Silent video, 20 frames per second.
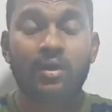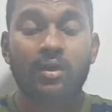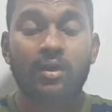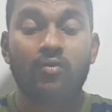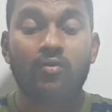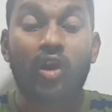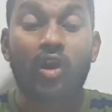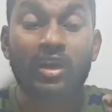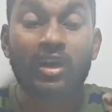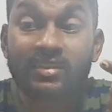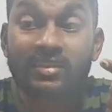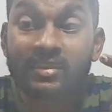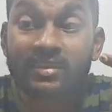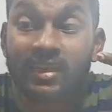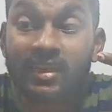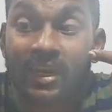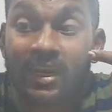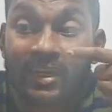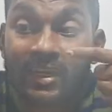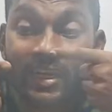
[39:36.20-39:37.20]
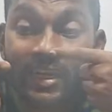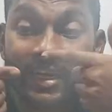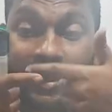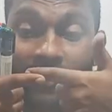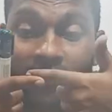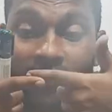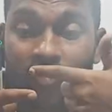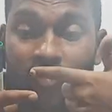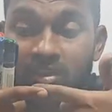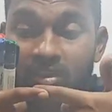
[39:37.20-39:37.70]
What is the
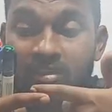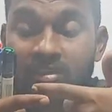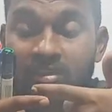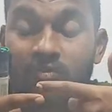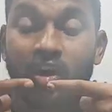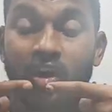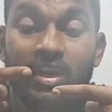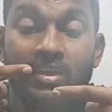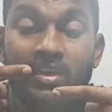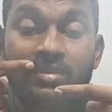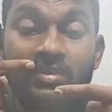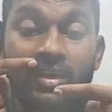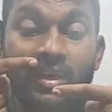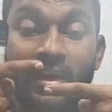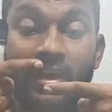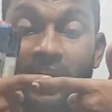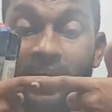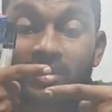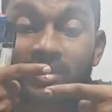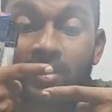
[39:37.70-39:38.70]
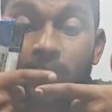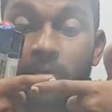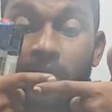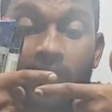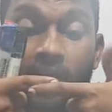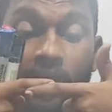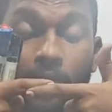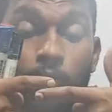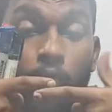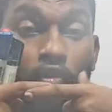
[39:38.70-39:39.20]
difference? What is the relation
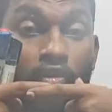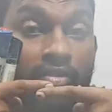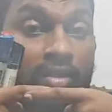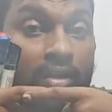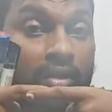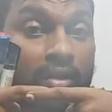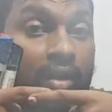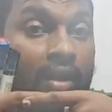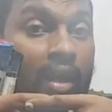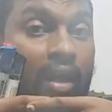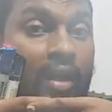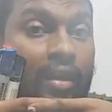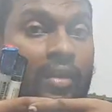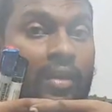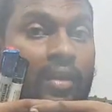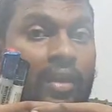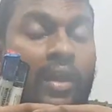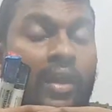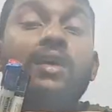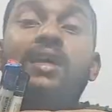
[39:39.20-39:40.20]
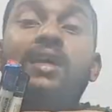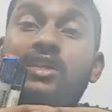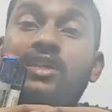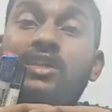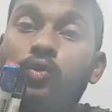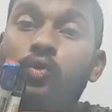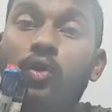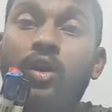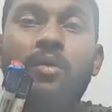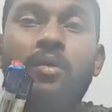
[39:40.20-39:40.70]
between force and torque? That's
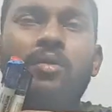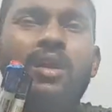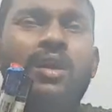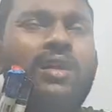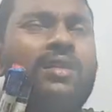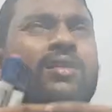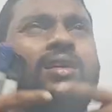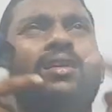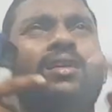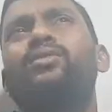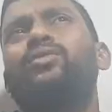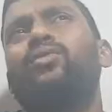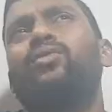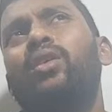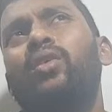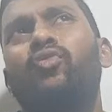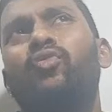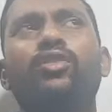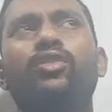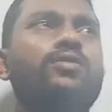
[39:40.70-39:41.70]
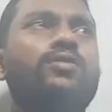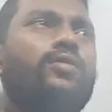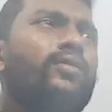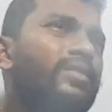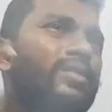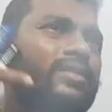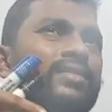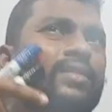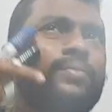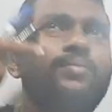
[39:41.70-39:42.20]
what I am telling. There is no difference between
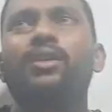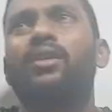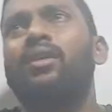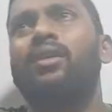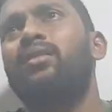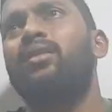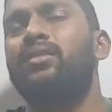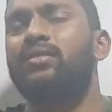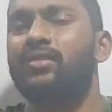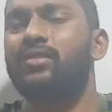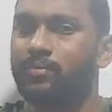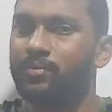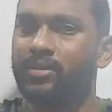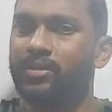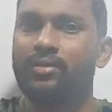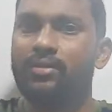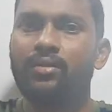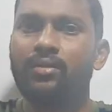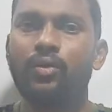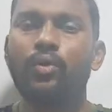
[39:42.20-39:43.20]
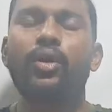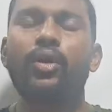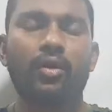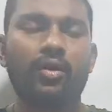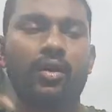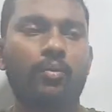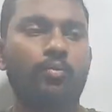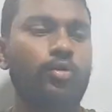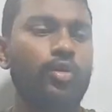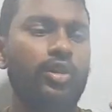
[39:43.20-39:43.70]
this subject and that subject. Okay,
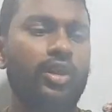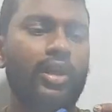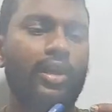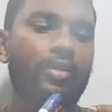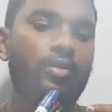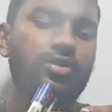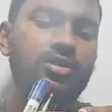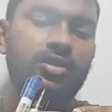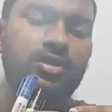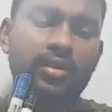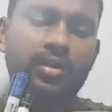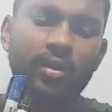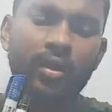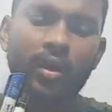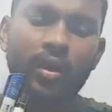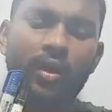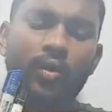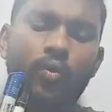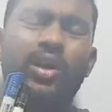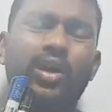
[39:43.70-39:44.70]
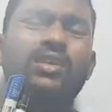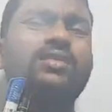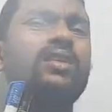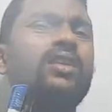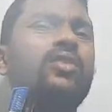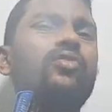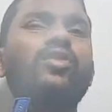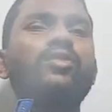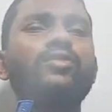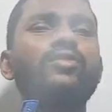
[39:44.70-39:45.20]
come to the conclusion. What is the
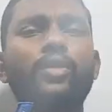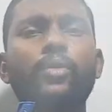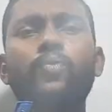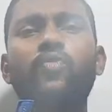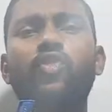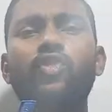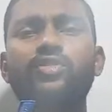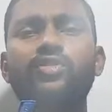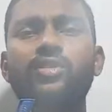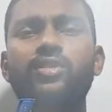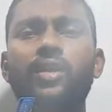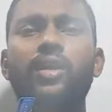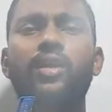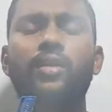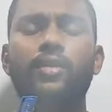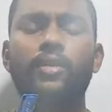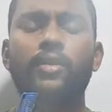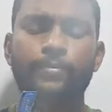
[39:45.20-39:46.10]
difference between force and torque?